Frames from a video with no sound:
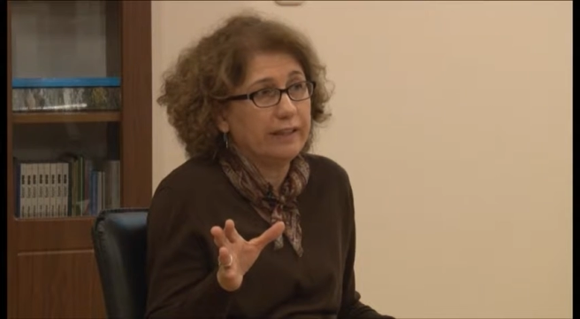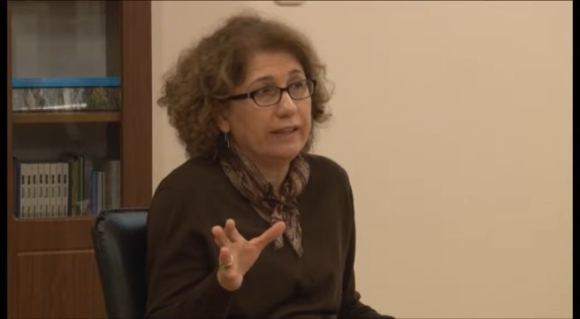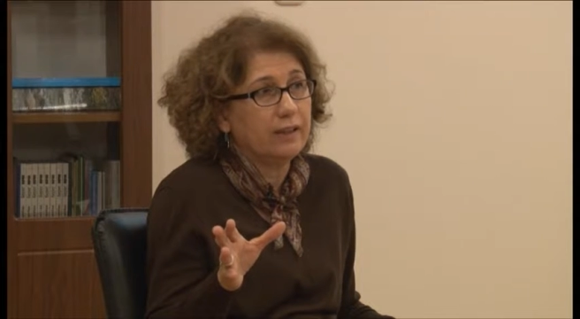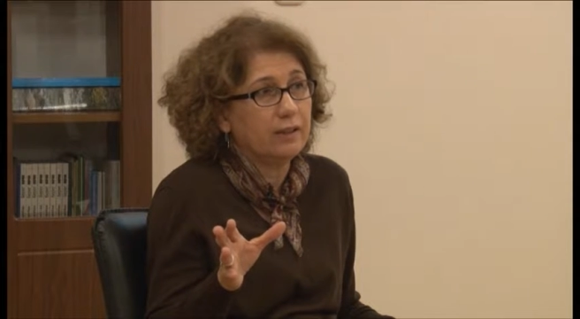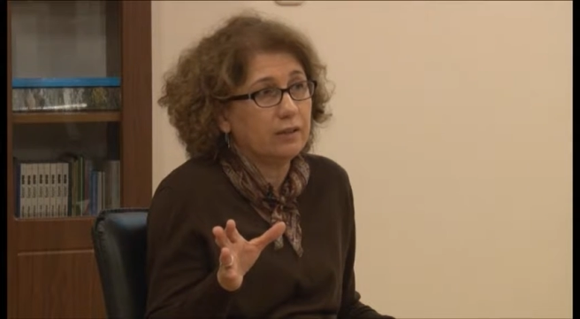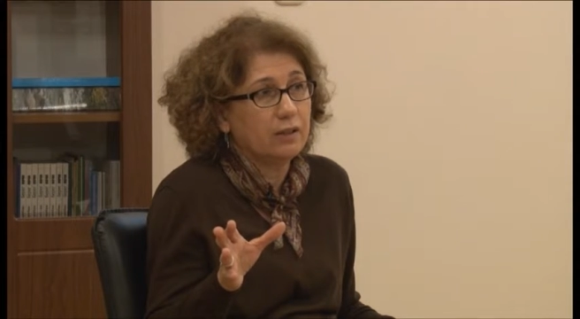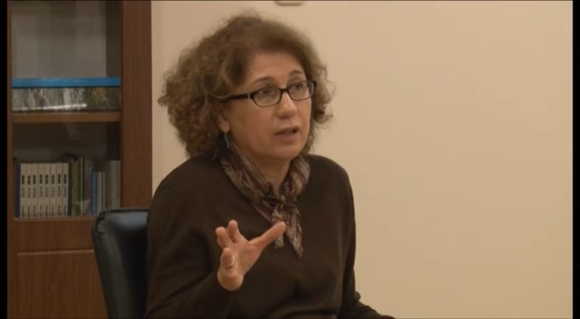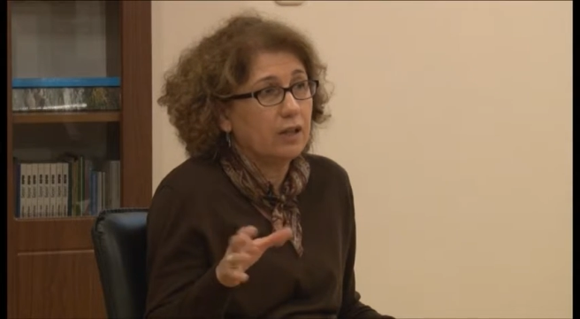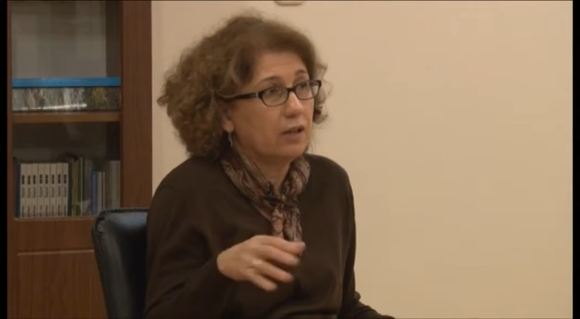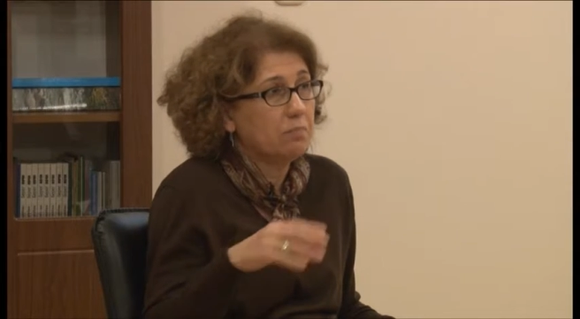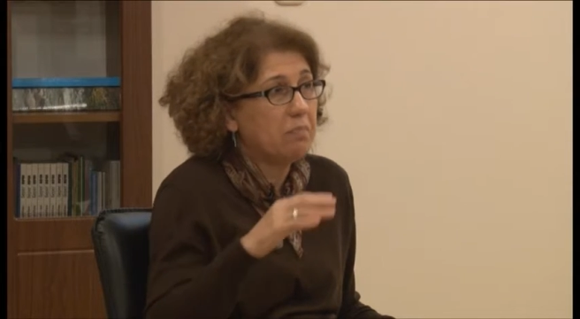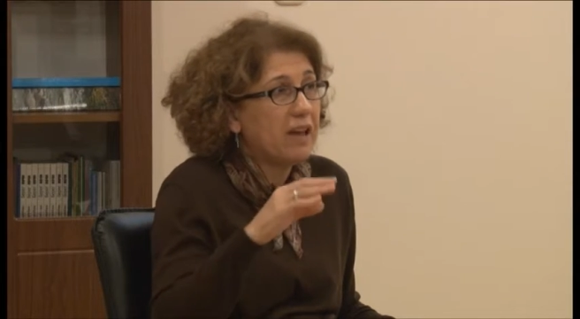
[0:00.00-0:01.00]
league.
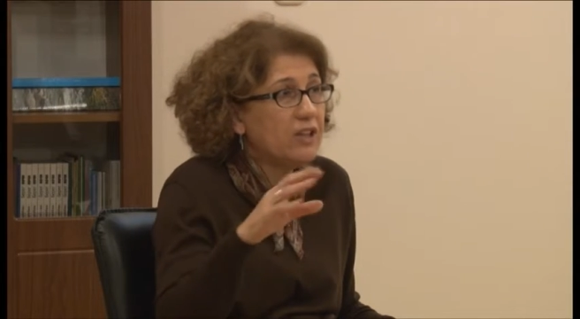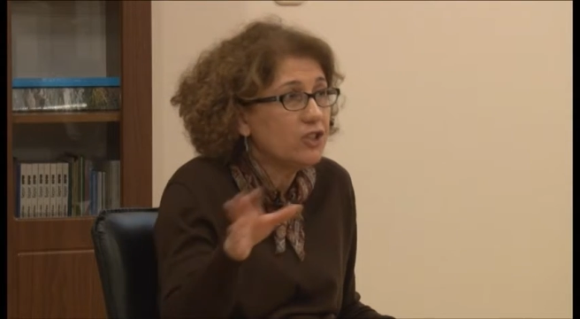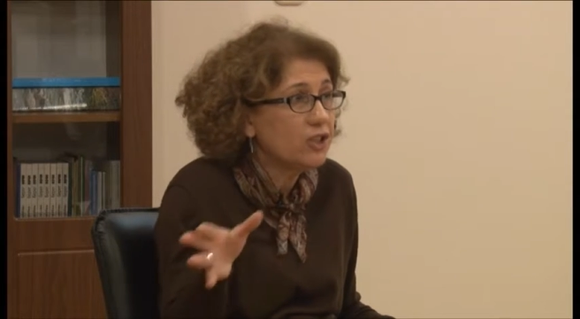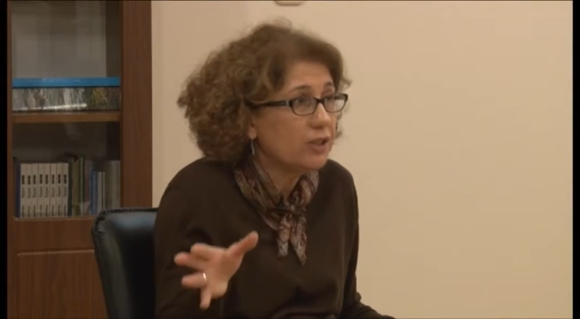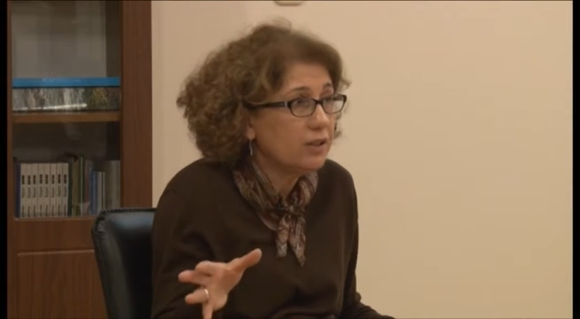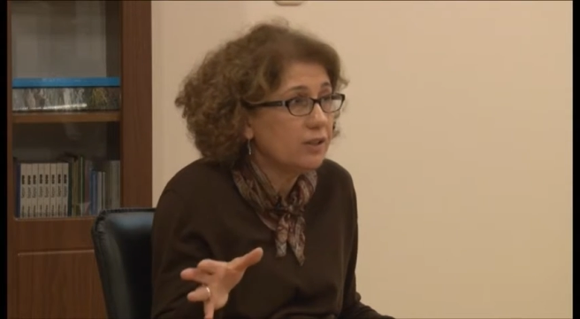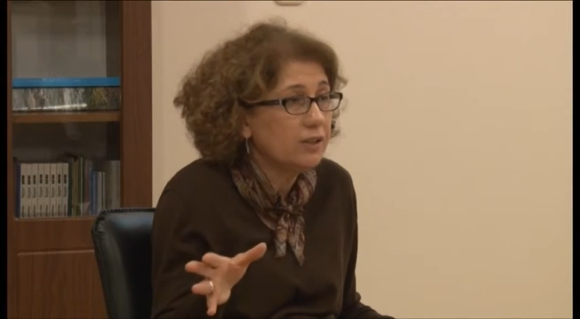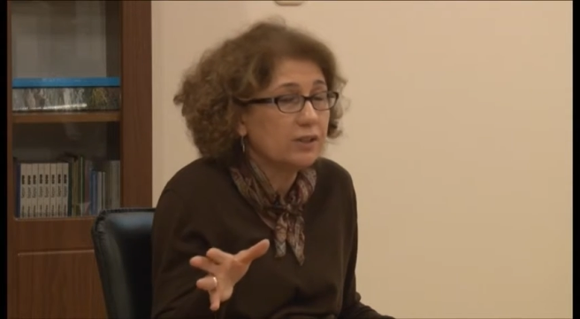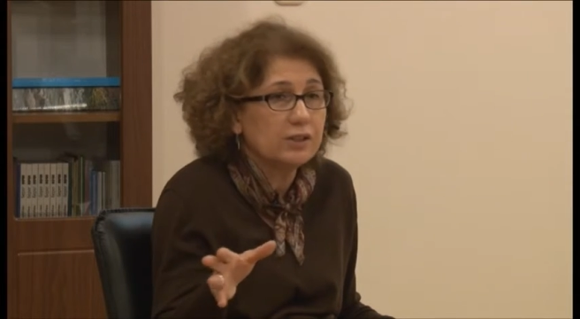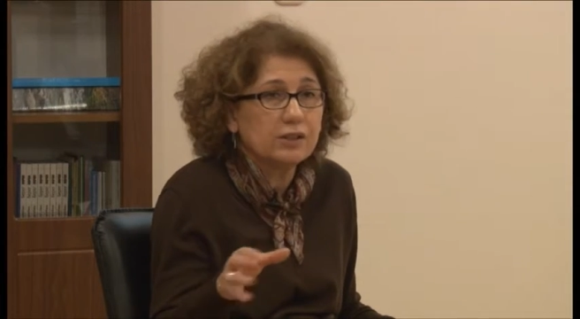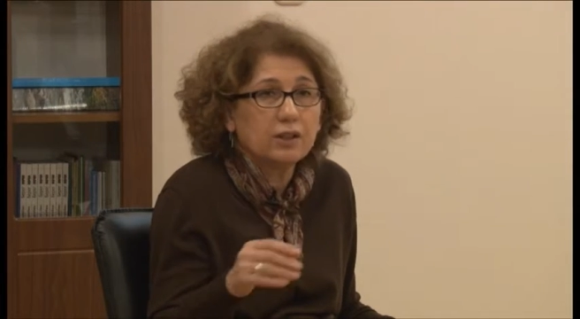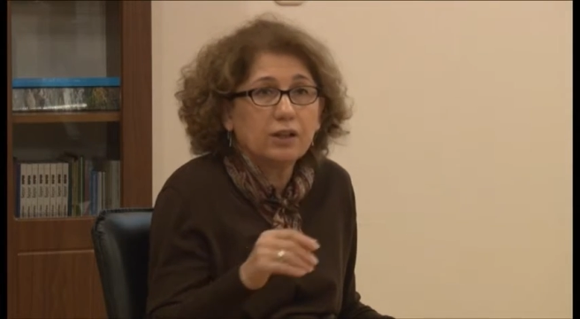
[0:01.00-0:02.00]

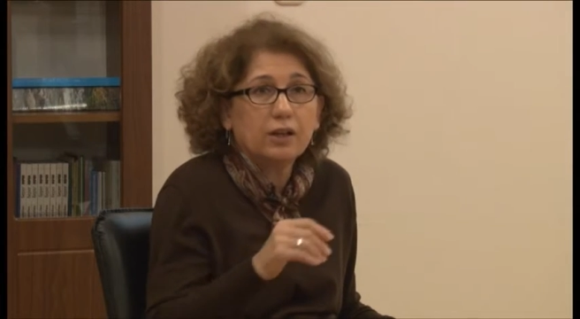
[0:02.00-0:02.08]
Pensioners,